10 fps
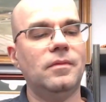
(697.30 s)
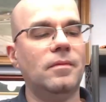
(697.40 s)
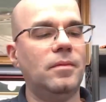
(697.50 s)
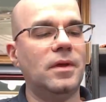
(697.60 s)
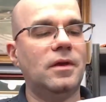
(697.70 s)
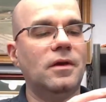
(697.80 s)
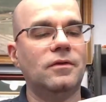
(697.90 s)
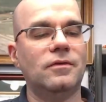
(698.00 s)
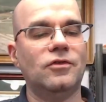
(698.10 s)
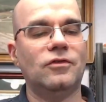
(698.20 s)

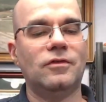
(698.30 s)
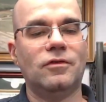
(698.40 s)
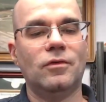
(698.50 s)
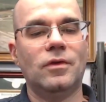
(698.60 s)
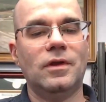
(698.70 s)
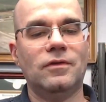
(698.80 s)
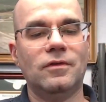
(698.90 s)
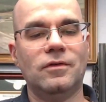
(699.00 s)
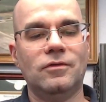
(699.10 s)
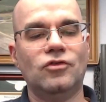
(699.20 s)
because just so it
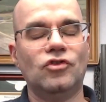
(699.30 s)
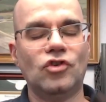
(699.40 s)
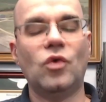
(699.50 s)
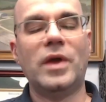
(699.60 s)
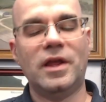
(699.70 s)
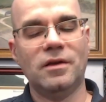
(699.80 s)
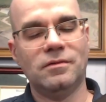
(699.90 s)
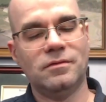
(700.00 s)
isn't showing.